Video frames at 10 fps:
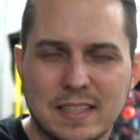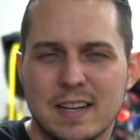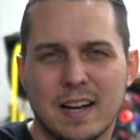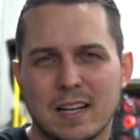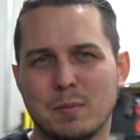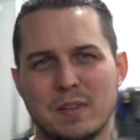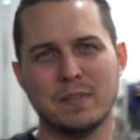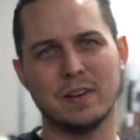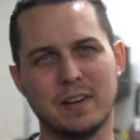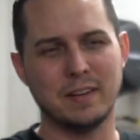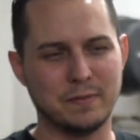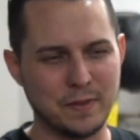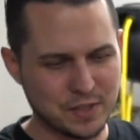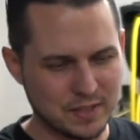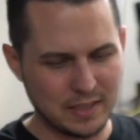It's not gonna be very
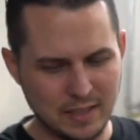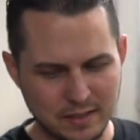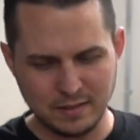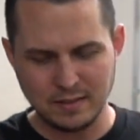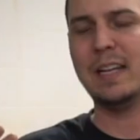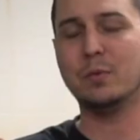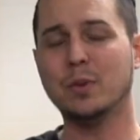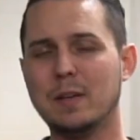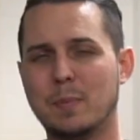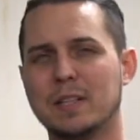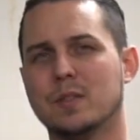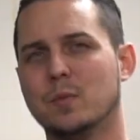efficient either. It really depends